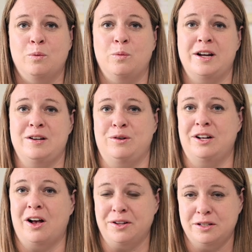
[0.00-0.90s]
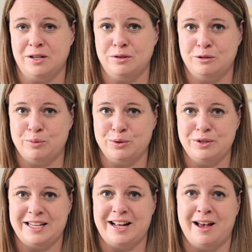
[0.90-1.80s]
where you could also
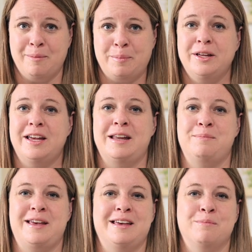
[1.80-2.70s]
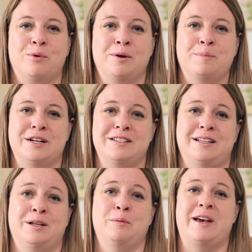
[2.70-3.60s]
spruce it up and make it more
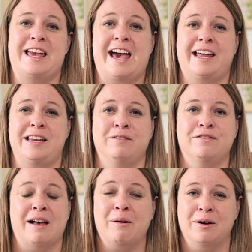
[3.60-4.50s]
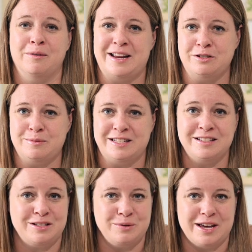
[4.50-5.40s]
personal by adding flower
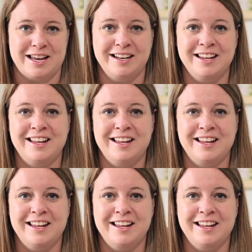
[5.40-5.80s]
arrangements to it?